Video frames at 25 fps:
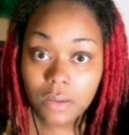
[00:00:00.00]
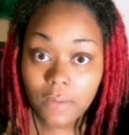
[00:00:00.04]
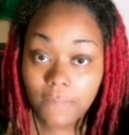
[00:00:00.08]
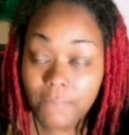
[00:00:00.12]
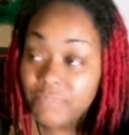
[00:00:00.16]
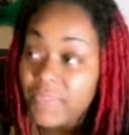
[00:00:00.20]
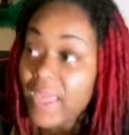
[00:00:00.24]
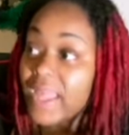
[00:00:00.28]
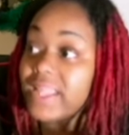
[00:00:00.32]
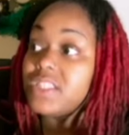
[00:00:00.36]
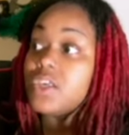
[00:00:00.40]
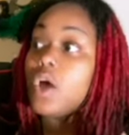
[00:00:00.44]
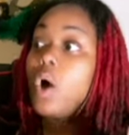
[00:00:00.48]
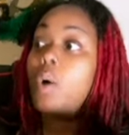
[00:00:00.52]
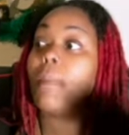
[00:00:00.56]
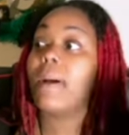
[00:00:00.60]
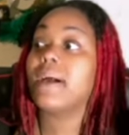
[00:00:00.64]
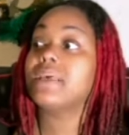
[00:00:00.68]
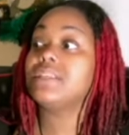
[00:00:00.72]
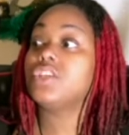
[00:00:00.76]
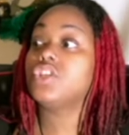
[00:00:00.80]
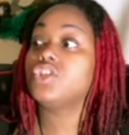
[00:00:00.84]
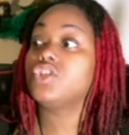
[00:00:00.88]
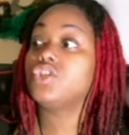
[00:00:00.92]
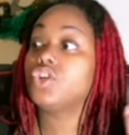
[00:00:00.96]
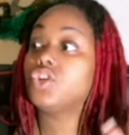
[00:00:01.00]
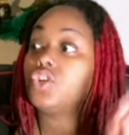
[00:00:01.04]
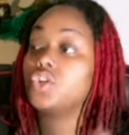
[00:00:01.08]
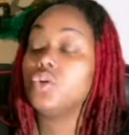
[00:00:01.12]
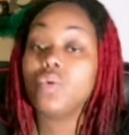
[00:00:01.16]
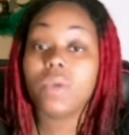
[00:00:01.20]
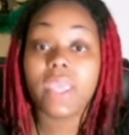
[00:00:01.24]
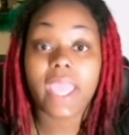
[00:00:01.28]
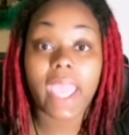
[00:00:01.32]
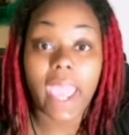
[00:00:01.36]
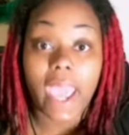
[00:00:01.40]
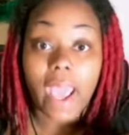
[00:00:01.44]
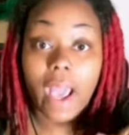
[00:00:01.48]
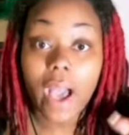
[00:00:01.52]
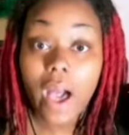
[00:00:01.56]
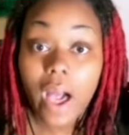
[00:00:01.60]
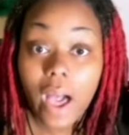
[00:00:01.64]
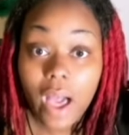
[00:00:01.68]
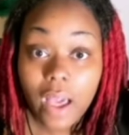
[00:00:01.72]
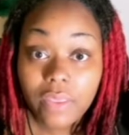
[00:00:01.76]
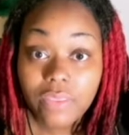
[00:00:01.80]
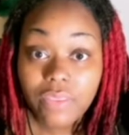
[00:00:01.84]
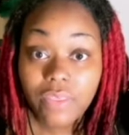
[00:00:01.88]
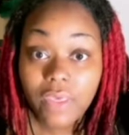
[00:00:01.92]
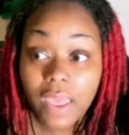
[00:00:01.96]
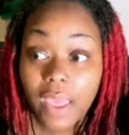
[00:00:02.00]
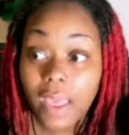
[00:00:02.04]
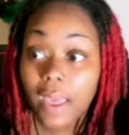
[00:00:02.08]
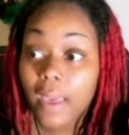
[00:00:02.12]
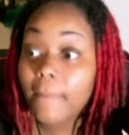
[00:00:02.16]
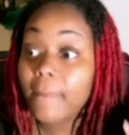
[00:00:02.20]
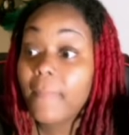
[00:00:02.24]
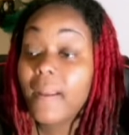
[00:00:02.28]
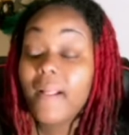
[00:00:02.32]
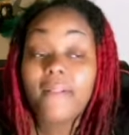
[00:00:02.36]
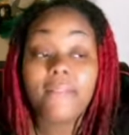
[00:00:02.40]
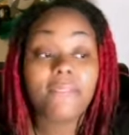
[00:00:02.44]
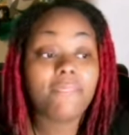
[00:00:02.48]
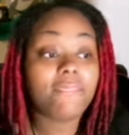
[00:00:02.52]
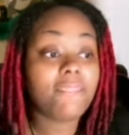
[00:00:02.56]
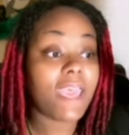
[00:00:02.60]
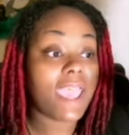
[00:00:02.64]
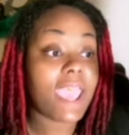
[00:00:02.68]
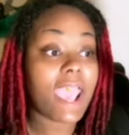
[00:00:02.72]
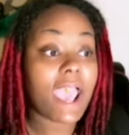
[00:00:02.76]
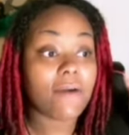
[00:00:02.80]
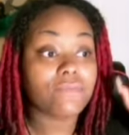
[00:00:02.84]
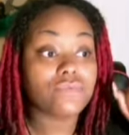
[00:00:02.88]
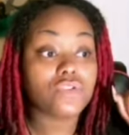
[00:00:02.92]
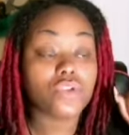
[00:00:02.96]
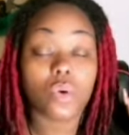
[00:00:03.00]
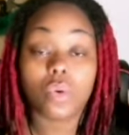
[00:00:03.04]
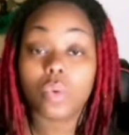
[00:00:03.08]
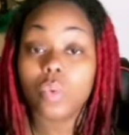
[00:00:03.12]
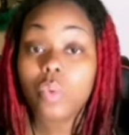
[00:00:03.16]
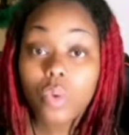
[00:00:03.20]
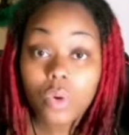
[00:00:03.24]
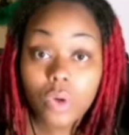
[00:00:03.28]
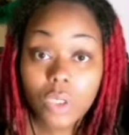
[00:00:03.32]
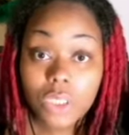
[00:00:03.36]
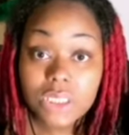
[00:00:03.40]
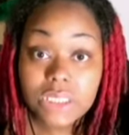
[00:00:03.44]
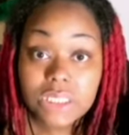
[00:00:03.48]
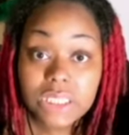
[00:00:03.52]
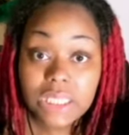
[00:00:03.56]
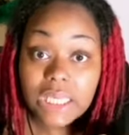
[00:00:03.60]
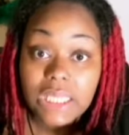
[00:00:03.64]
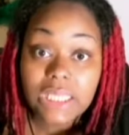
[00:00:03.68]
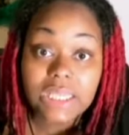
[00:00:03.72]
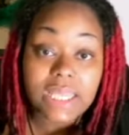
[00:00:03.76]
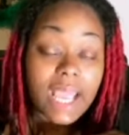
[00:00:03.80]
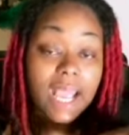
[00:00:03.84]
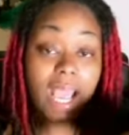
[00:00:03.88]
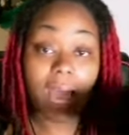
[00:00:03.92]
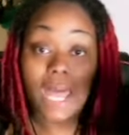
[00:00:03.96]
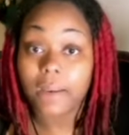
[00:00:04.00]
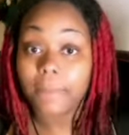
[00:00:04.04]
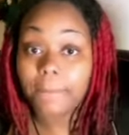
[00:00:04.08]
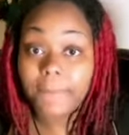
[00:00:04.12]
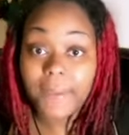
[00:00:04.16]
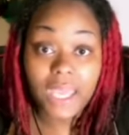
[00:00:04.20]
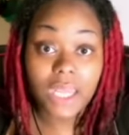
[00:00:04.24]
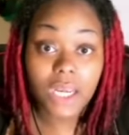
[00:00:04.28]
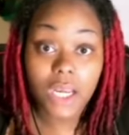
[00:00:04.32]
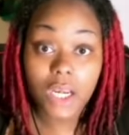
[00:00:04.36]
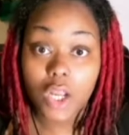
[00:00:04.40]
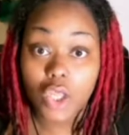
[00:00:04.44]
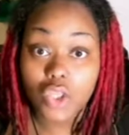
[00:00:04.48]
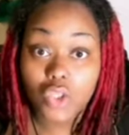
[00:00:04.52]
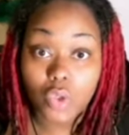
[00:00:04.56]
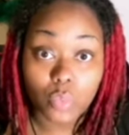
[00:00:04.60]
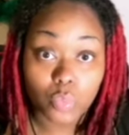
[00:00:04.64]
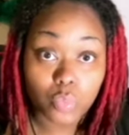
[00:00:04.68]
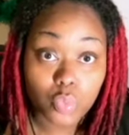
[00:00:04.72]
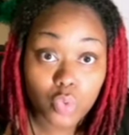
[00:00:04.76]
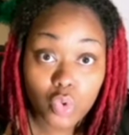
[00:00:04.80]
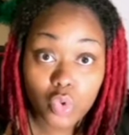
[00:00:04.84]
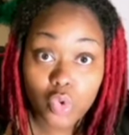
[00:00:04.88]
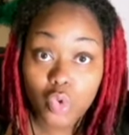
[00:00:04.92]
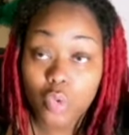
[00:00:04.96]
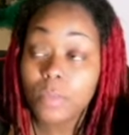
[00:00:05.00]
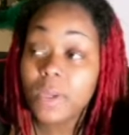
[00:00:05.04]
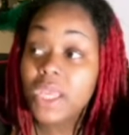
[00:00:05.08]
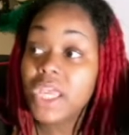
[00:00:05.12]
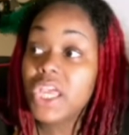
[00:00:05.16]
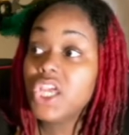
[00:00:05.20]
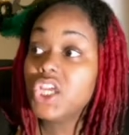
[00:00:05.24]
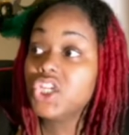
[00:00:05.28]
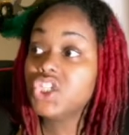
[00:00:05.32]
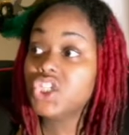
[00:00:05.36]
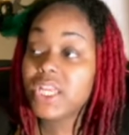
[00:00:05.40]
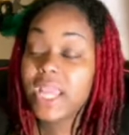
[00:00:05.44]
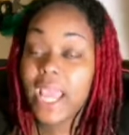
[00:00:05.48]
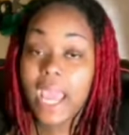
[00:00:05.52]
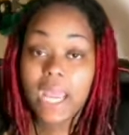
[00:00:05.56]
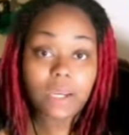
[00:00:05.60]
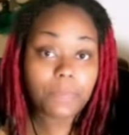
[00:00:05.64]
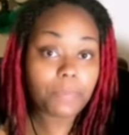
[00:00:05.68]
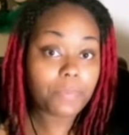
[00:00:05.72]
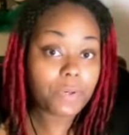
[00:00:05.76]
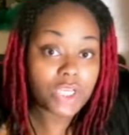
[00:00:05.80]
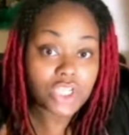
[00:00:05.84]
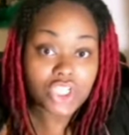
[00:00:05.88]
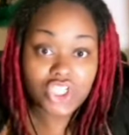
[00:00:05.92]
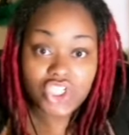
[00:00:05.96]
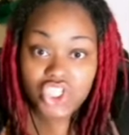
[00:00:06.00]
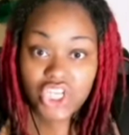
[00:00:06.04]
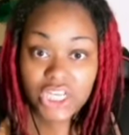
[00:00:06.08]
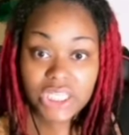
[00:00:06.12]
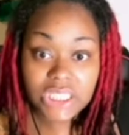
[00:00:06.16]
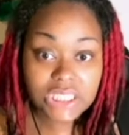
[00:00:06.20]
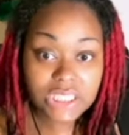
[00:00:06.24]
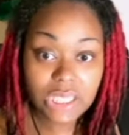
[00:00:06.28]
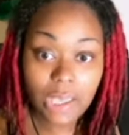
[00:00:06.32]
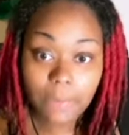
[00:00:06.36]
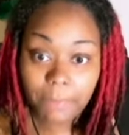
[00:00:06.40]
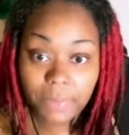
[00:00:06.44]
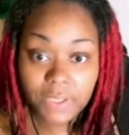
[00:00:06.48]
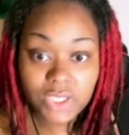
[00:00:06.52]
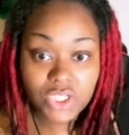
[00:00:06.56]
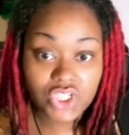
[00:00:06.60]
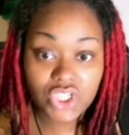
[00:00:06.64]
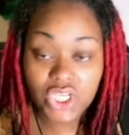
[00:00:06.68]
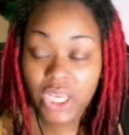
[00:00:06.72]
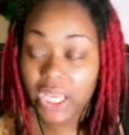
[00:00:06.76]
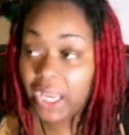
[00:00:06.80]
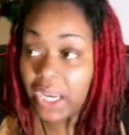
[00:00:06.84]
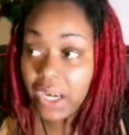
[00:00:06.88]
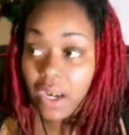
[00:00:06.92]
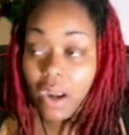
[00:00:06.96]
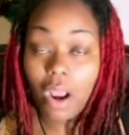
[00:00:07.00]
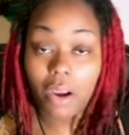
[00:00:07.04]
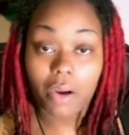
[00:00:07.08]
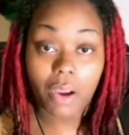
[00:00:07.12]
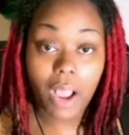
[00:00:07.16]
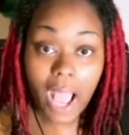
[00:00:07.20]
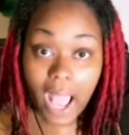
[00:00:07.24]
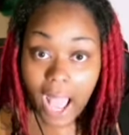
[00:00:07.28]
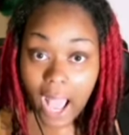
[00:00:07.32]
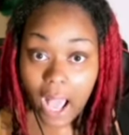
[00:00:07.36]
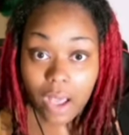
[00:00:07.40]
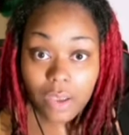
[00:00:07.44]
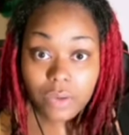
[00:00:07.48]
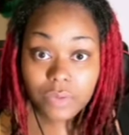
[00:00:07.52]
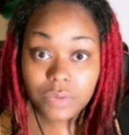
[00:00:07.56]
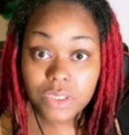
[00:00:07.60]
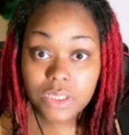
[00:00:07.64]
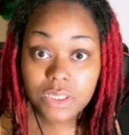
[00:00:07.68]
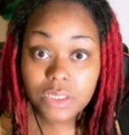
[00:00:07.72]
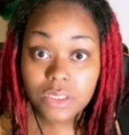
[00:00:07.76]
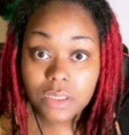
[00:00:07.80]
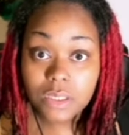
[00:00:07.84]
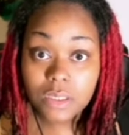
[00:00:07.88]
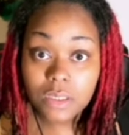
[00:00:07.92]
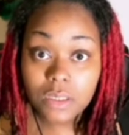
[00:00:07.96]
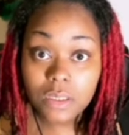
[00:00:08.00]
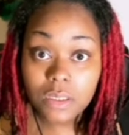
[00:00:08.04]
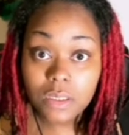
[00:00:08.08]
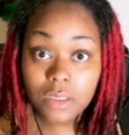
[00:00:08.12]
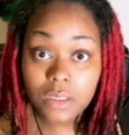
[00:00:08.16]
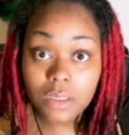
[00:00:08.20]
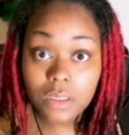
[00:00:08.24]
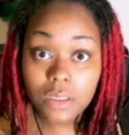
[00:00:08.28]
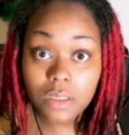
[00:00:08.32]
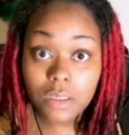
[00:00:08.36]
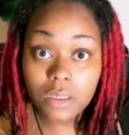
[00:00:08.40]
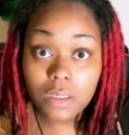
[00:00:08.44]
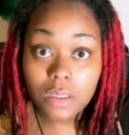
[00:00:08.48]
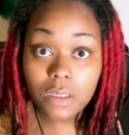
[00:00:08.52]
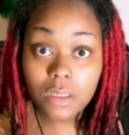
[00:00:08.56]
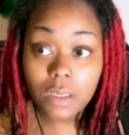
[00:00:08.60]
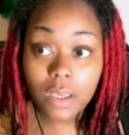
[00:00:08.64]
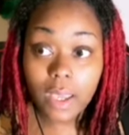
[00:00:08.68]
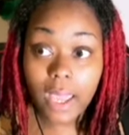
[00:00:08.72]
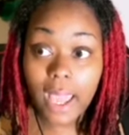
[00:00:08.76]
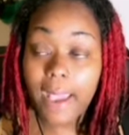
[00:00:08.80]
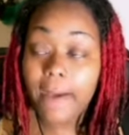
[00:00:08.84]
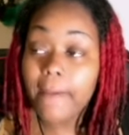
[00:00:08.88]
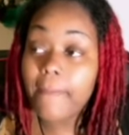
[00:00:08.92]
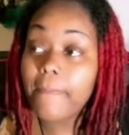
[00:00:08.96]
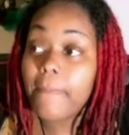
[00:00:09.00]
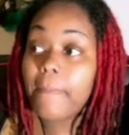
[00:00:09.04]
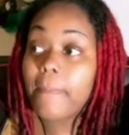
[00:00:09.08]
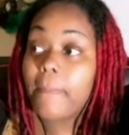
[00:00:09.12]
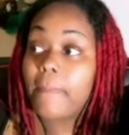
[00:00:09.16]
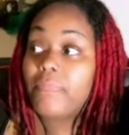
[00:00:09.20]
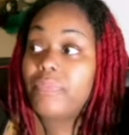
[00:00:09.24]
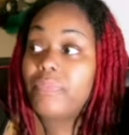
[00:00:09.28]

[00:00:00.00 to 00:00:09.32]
They told my sister, you can't hug them. They have to quarantine. They got to be in another room. She had to put sheets up and shit in her house. And